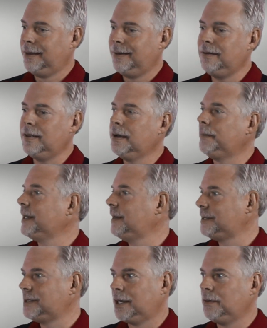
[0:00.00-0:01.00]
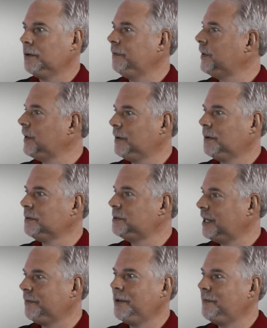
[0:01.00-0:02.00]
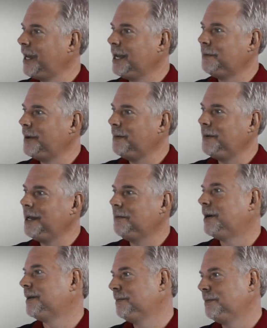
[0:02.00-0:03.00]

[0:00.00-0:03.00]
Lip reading: they think about the sunroof on their old Chevy Vega maybe. Well,